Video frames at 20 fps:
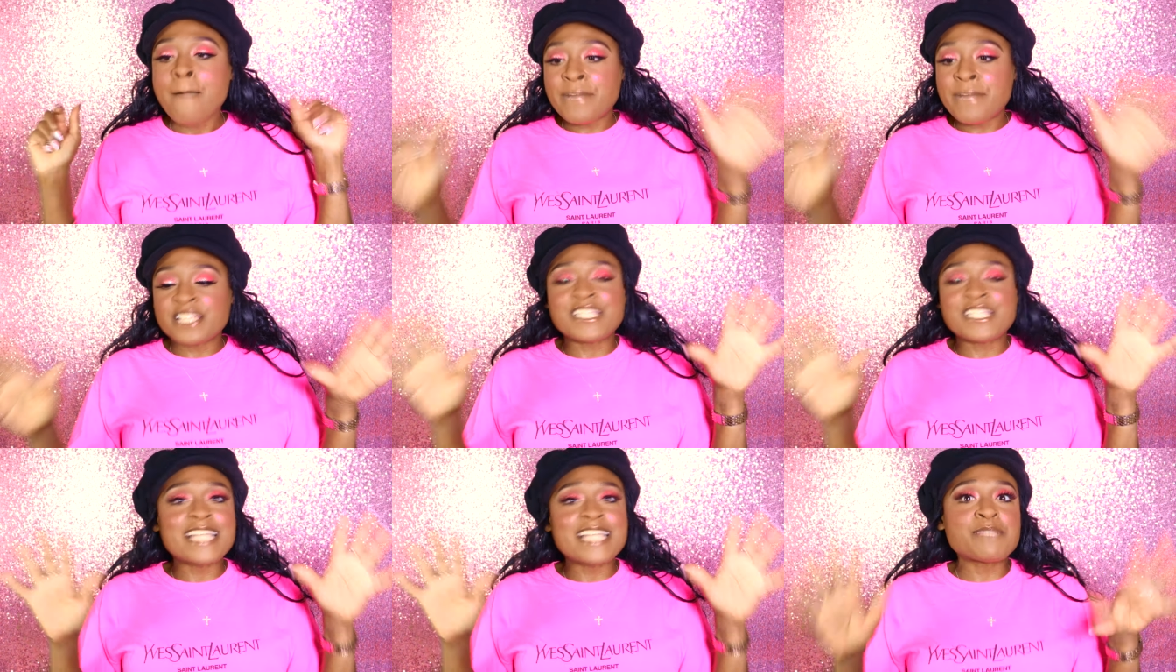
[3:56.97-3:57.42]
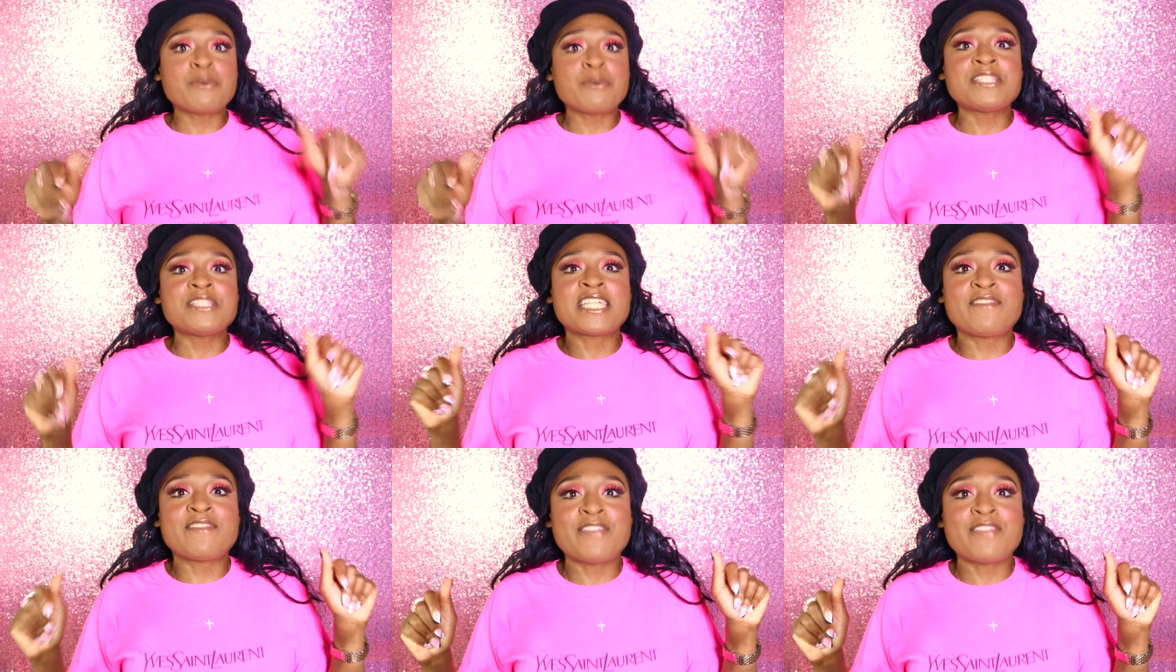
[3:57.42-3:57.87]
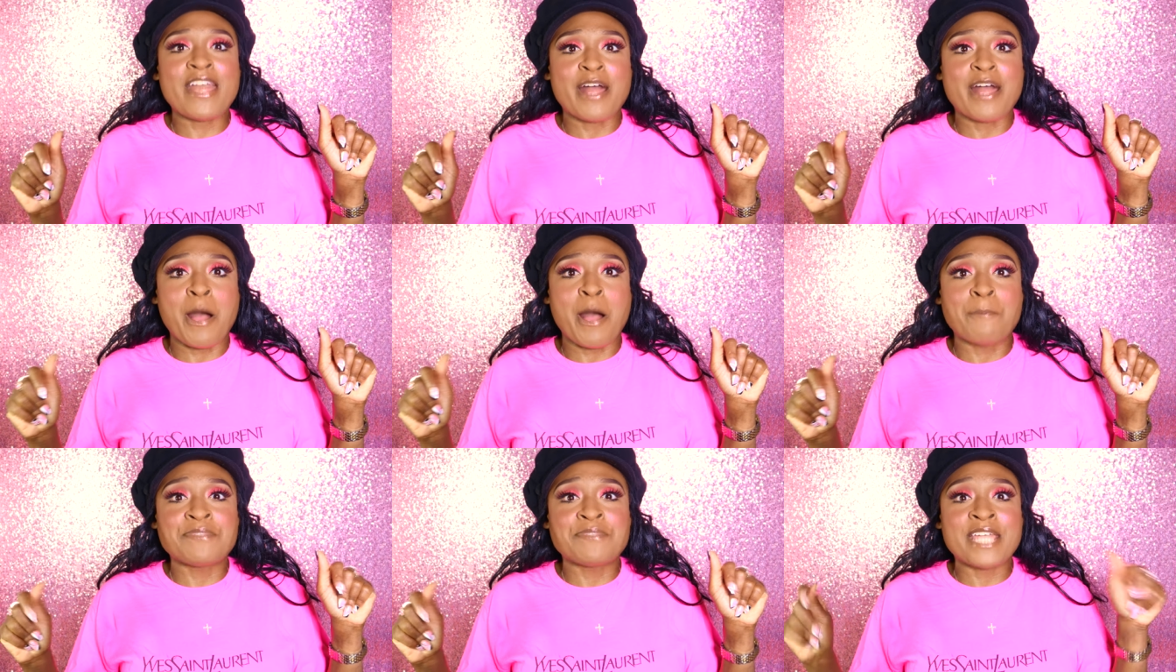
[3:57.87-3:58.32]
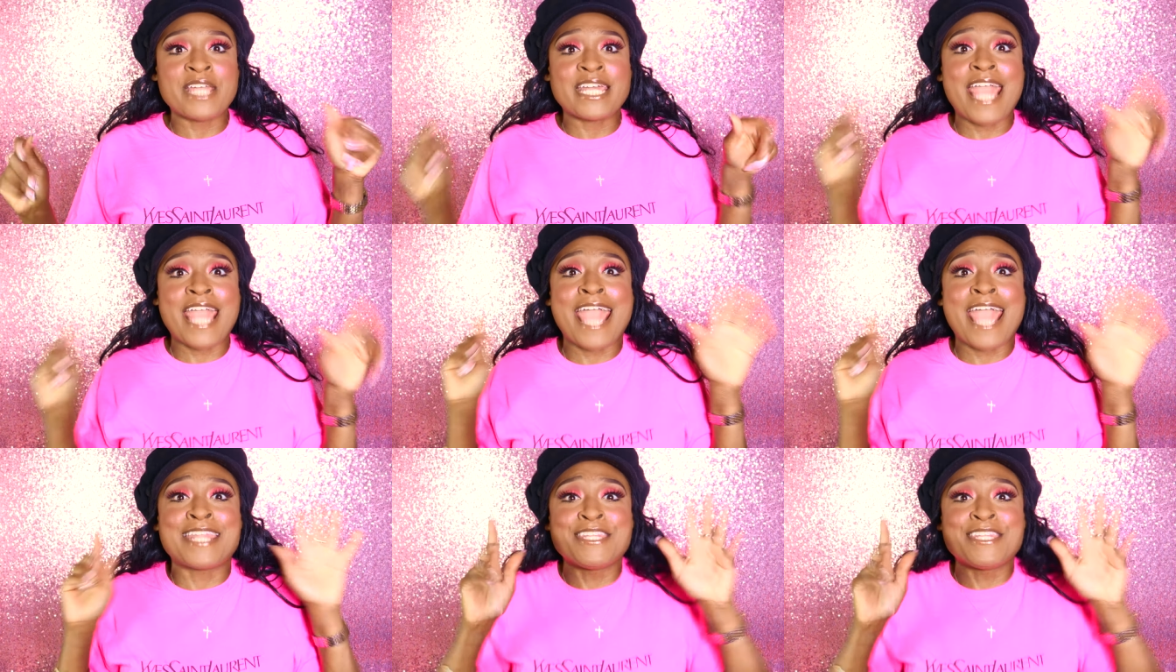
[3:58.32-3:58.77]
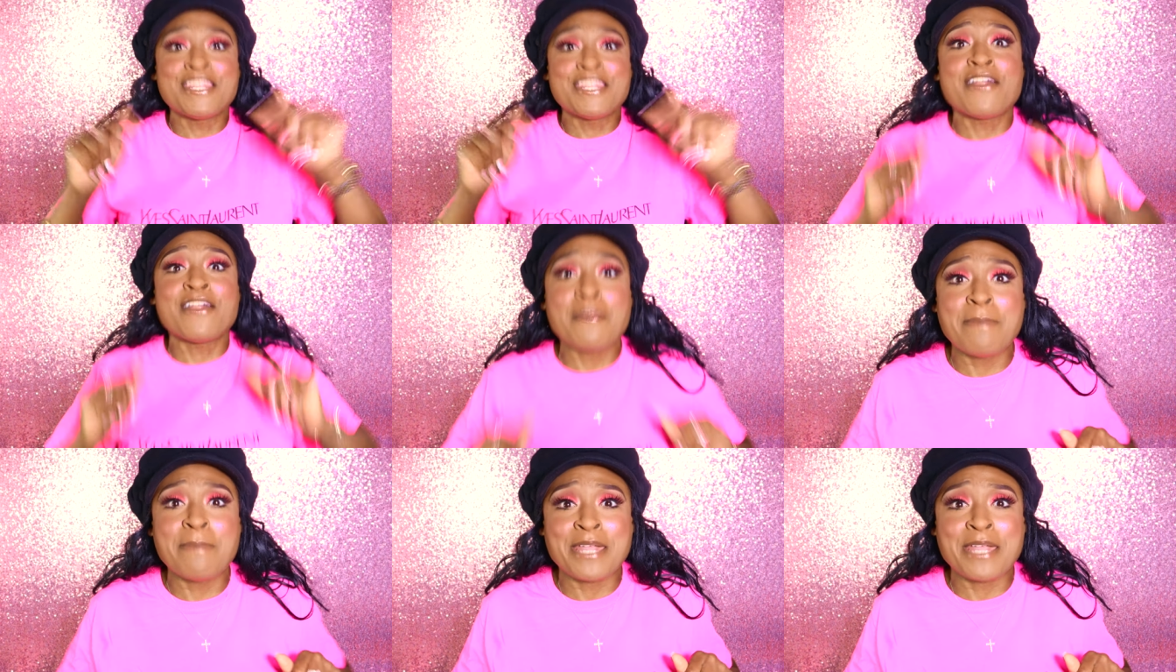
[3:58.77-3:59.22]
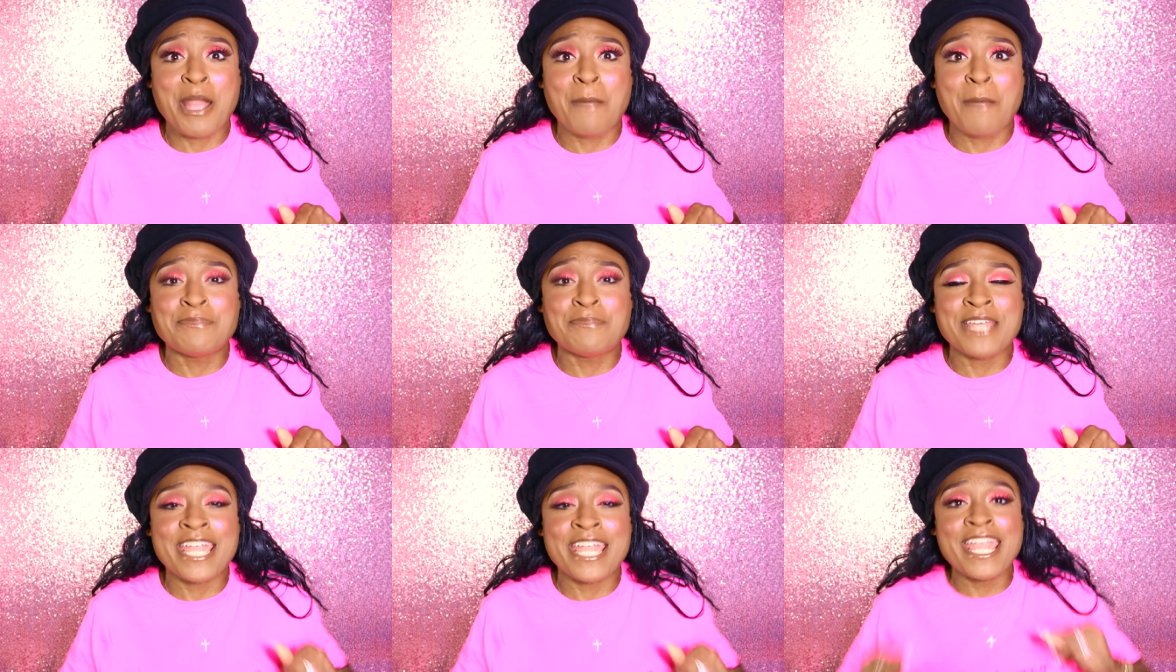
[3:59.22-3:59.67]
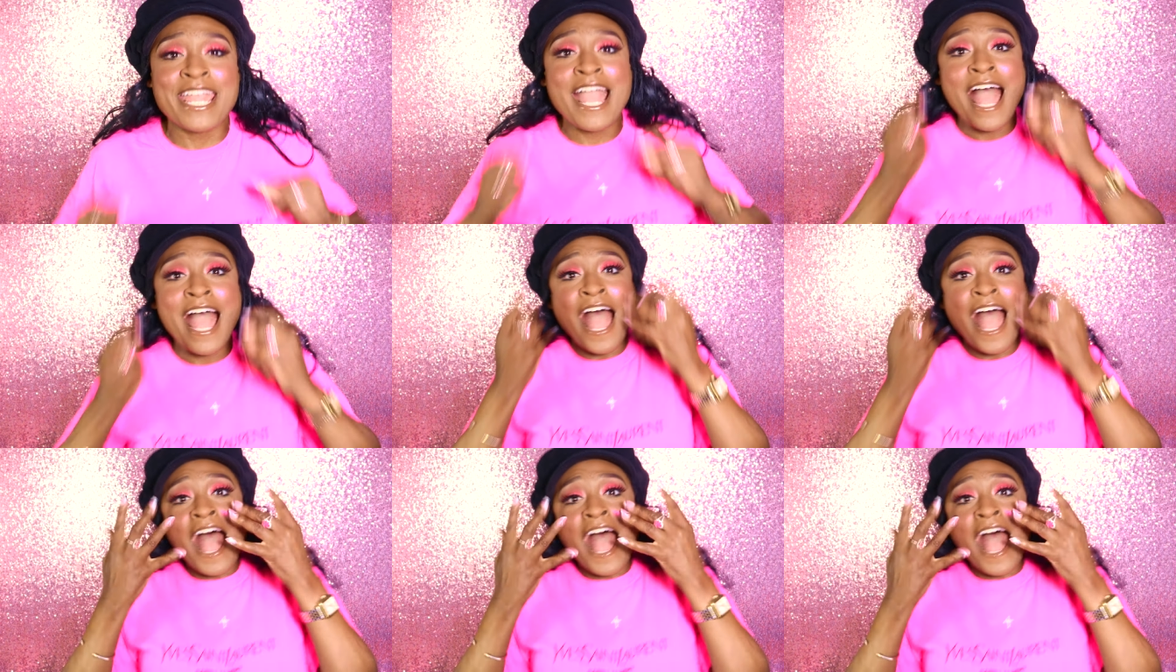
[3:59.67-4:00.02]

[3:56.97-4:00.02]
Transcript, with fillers: But just want to give you that update. Another big update.